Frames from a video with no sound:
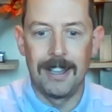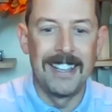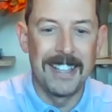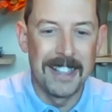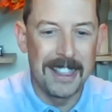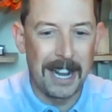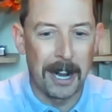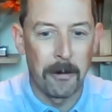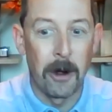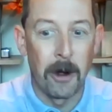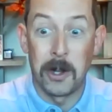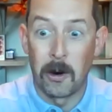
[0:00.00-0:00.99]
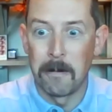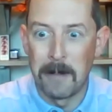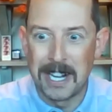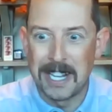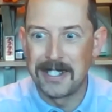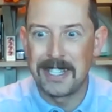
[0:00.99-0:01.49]
that I wrote, Your
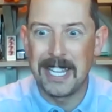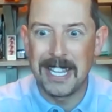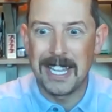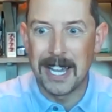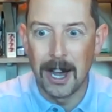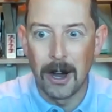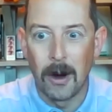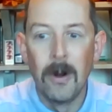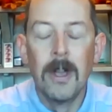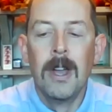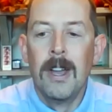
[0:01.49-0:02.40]
Money CEO,